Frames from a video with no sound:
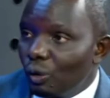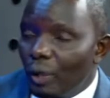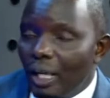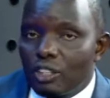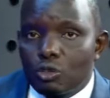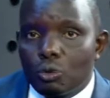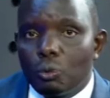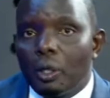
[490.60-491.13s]
All
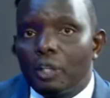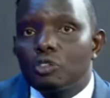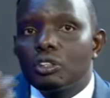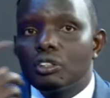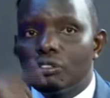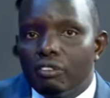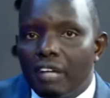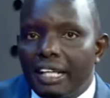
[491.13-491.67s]
right. So we want
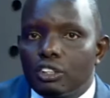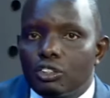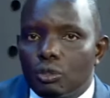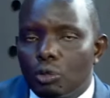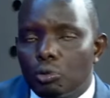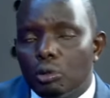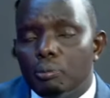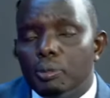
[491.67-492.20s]
to invite
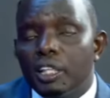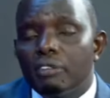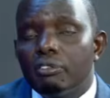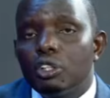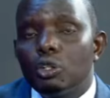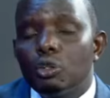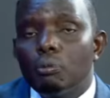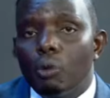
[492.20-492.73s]
you, and we'll be
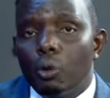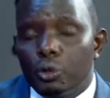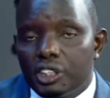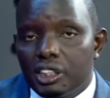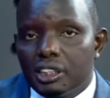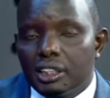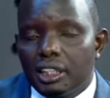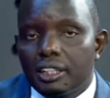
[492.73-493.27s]
giving you more
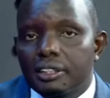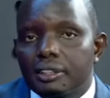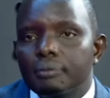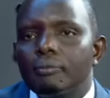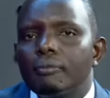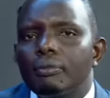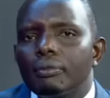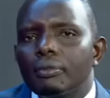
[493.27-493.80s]
details.
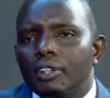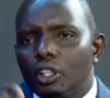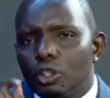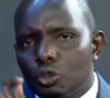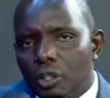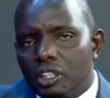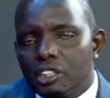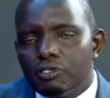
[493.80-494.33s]

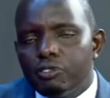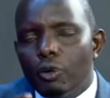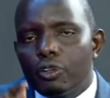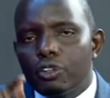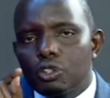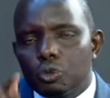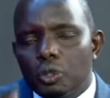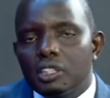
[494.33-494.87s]

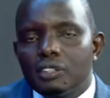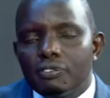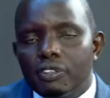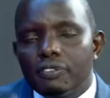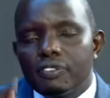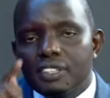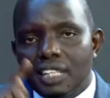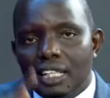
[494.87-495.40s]
24th,
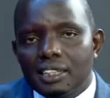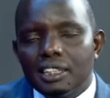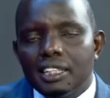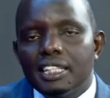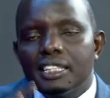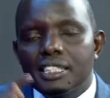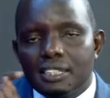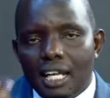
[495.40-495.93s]
25th,
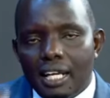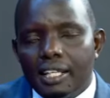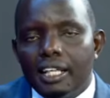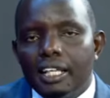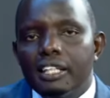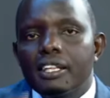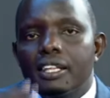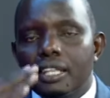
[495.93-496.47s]
Saturday,
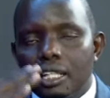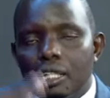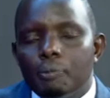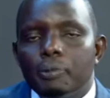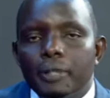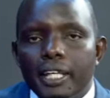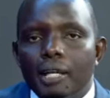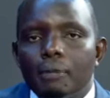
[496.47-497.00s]
Sunday, 3
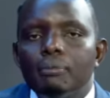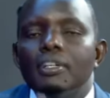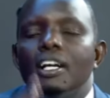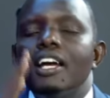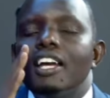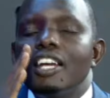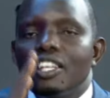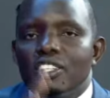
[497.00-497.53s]
p.m.,
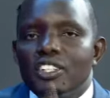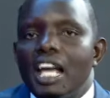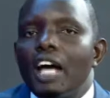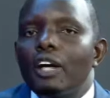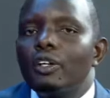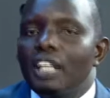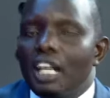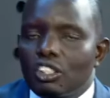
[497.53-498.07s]

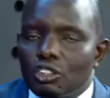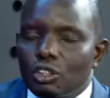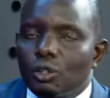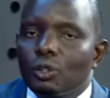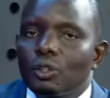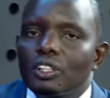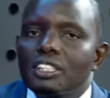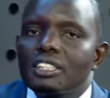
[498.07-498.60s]
Nyayo
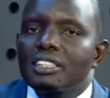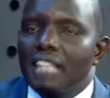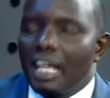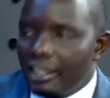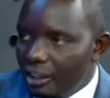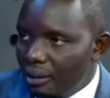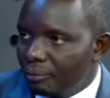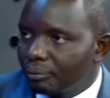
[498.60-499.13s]
National
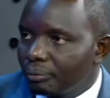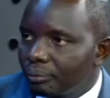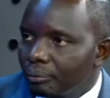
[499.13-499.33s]
Stadium.